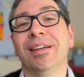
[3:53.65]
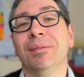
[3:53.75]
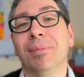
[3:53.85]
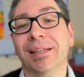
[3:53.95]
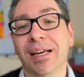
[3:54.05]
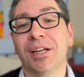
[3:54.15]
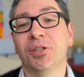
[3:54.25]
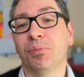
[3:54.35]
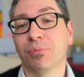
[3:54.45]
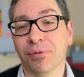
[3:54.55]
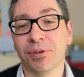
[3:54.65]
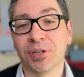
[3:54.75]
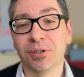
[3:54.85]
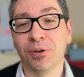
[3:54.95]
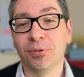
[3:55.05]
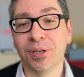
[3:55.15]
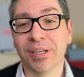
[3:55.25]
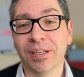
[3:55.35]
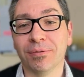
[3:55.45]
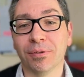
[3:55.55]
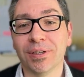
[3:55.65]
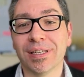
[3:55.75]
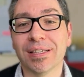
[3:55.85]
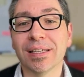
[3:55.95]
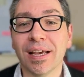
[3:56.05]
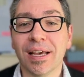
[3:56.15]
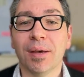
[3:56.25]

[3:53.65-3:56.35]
and manage professional-looking invoices,